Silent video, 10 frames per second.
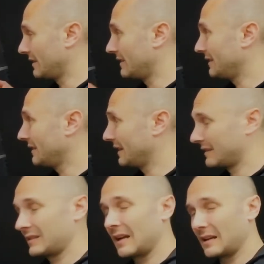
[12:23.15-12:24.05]
This is the
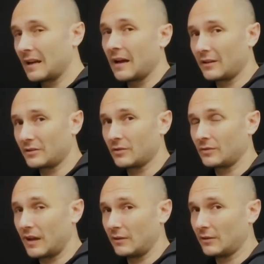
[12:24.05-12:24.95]
exact kind of stuff
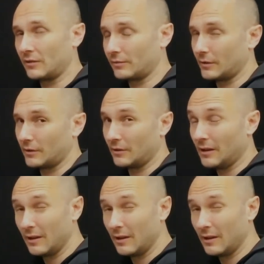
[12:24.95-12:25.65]
they're looking for.